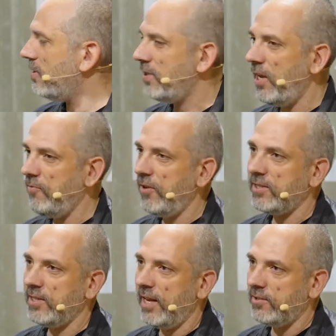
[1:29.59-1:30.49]
a safe
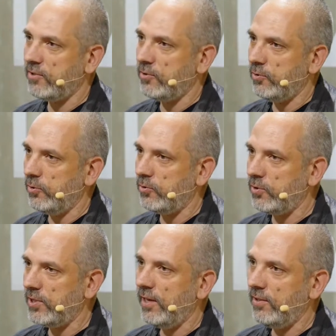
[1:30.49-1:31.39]
access to
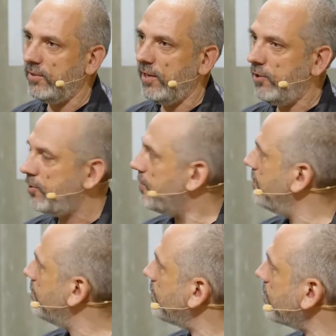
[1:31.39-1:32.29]
sanitation.